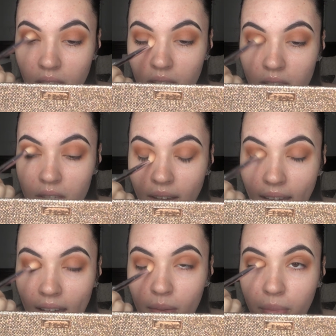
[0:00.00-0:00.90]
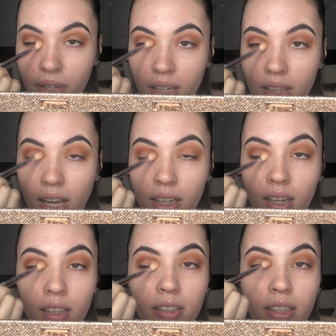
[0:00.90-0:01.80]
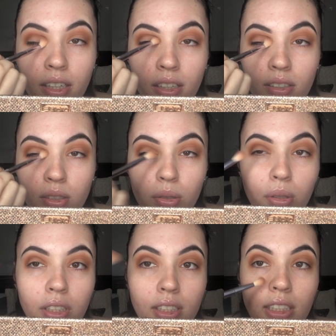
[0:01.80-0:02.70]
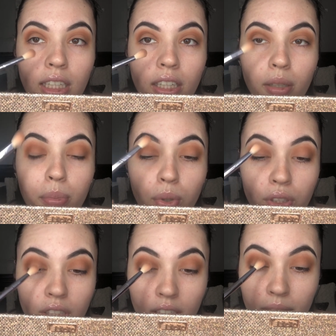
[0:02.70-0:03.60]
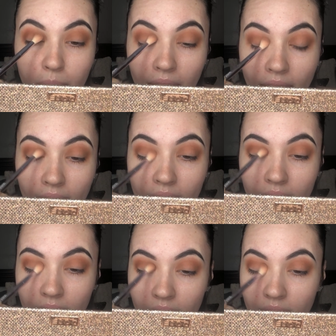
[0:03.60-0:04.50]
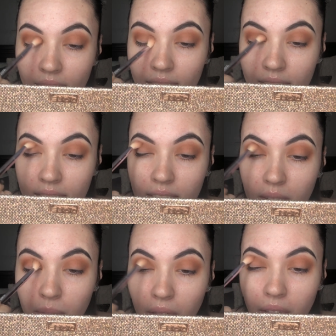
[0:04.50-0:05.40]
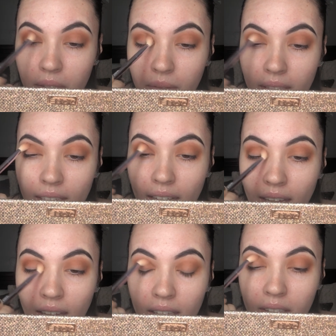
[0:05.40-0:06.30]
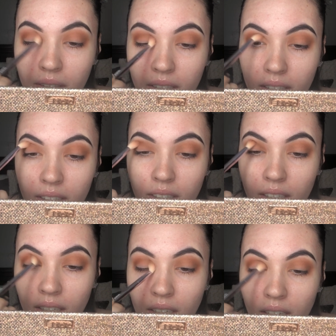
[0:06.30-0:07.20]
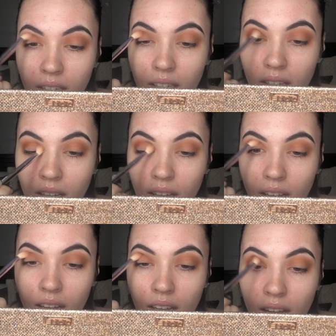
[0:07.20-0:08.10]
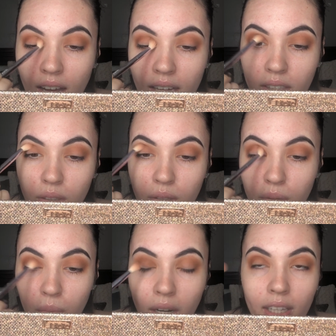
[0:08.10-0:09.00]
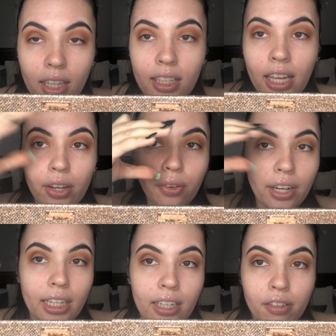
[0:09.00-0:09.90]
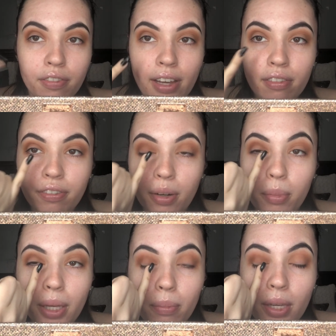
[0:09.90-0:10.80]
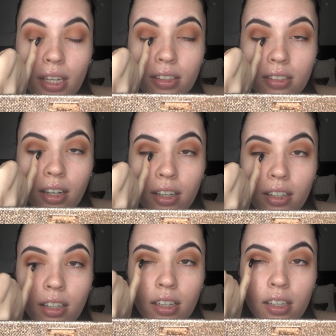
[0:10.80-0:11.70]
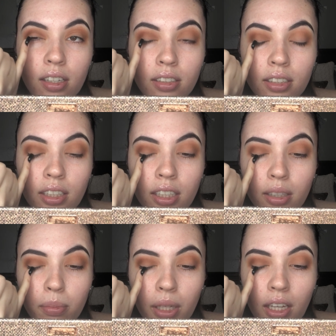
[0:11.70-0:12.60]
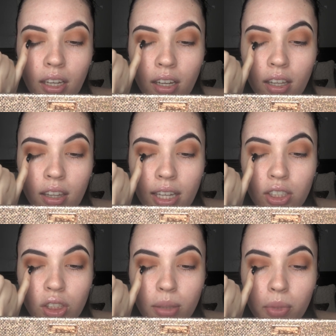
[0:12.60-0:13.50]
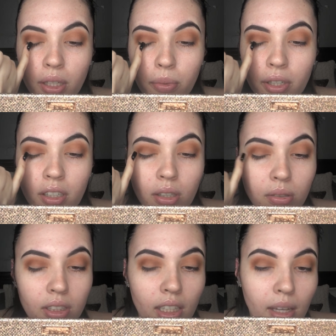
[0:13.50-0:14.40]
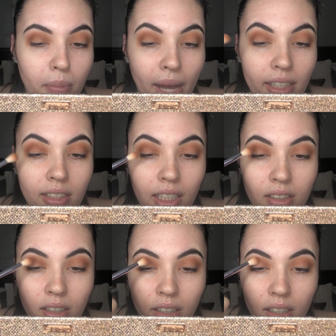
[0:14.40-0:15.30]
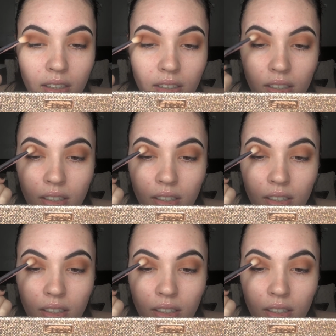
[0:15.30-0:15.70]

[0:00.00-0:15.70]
So I am bringing that color towards the inner portion of my eye, because since we are doing that halo look, I do want like that gradient effect from it being dark to here being that shimmer that we're gonna use, and then back to that dark color.